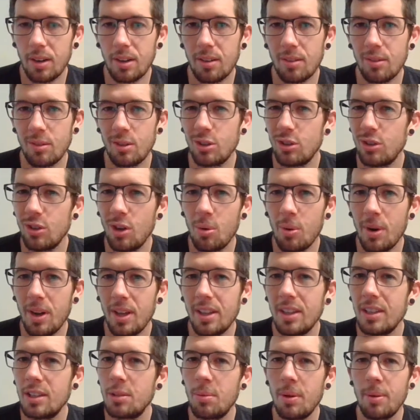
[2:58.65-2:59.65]
there's no way
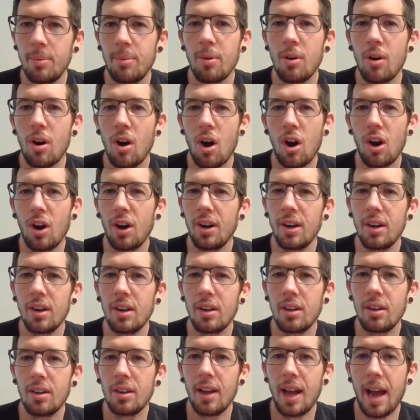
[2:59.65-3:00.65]
these people aren't
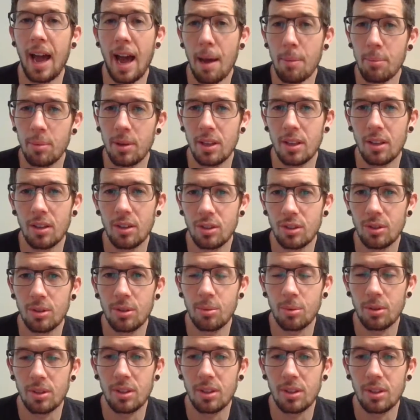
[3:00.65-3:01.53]
happy and they're doing what